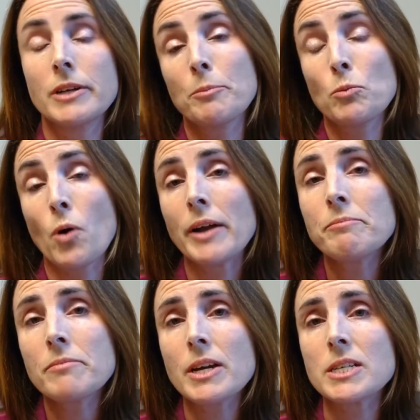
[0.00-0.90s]
Number
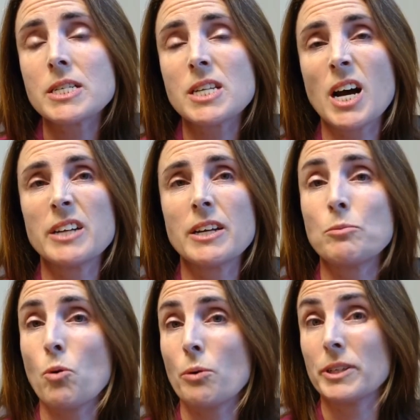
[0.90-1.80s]
one, it's done in
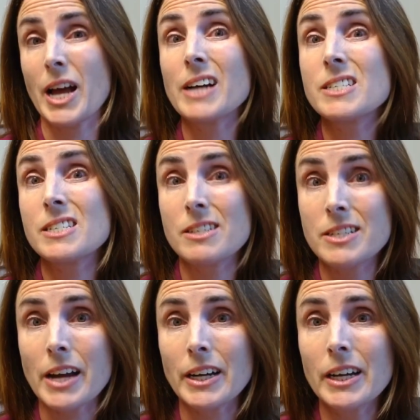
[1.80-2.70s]
a more relaxed
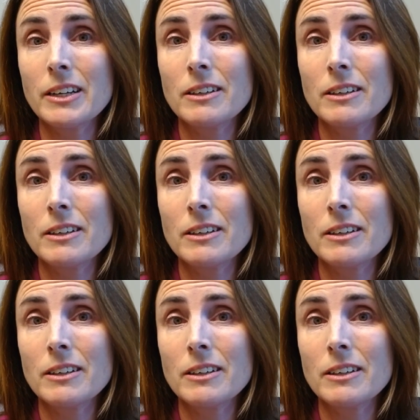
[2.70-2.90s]
setting